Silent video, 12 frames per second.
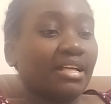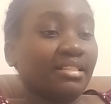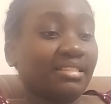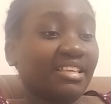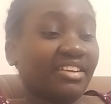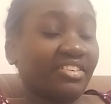
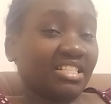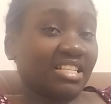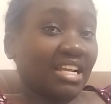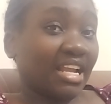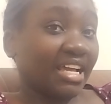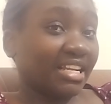there is a
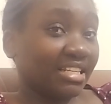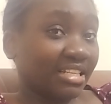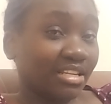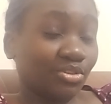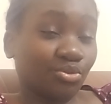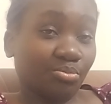line
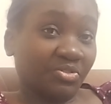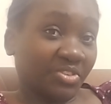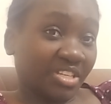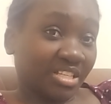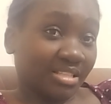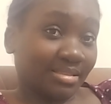needed to be
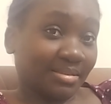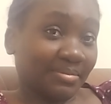fixed,